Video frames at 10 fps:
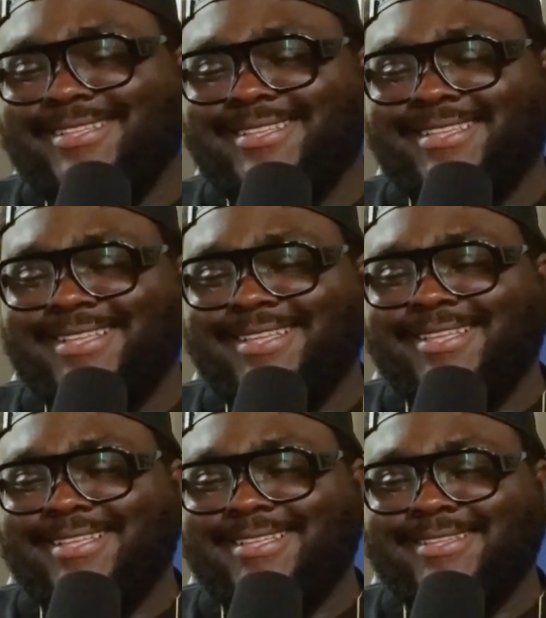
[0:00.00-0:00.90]

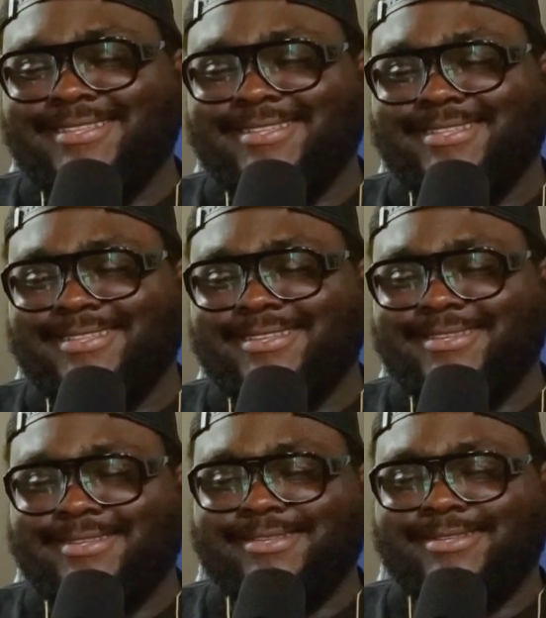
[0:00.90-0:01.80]

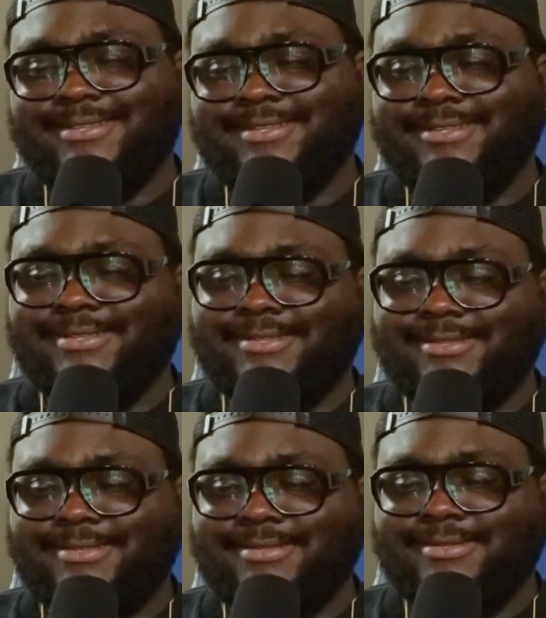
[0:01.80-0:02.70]

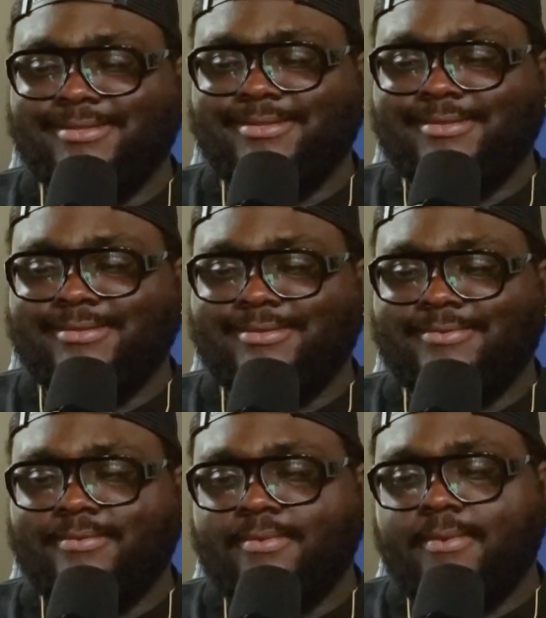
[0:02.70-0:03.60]

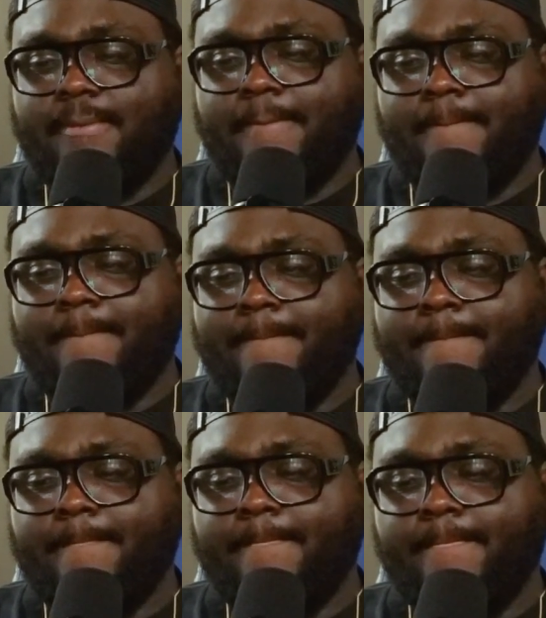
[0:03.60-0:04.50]

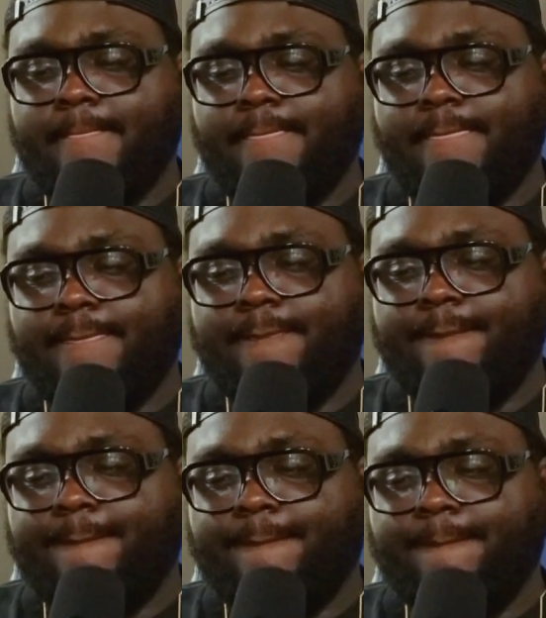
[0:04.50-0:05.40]

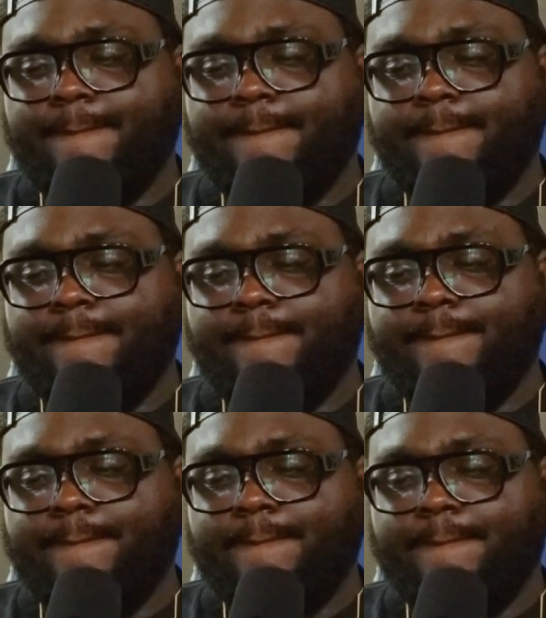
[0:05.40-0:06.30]

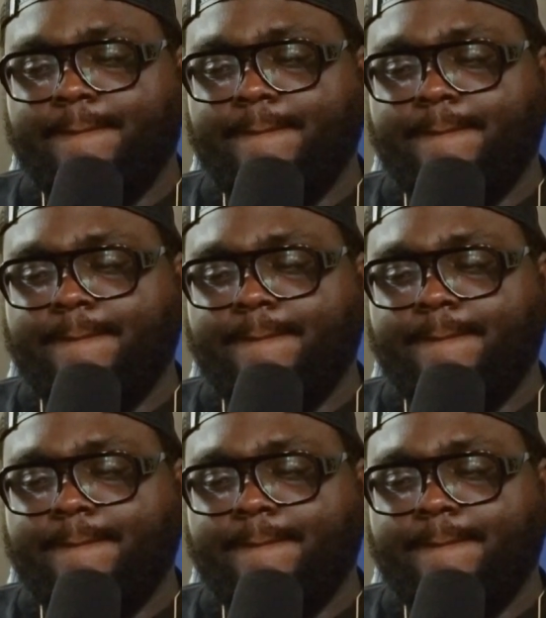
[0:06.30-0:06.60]
The person shown says nothing.